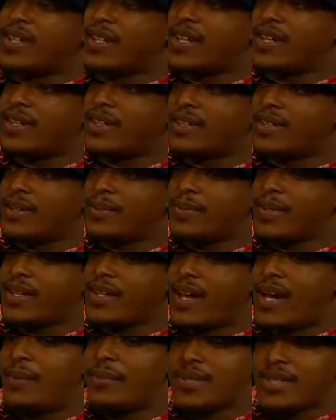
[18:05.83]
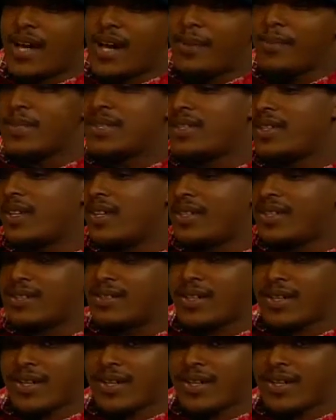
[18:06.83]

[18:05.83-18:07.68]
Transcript: Like, I mean, I'm a, I'm gonna say this.